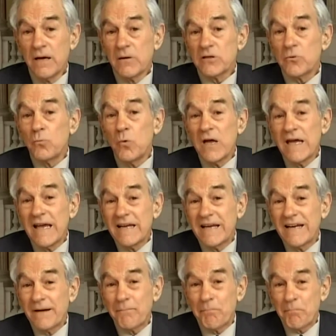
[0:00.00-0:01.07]
So we
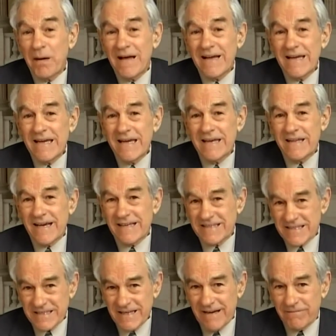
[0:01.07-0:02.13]
ended up buying that
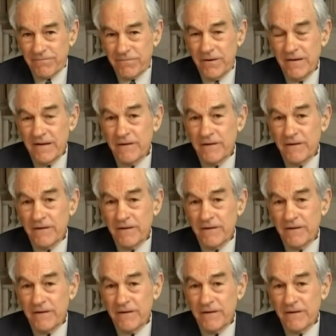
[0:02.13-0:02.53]
stuff.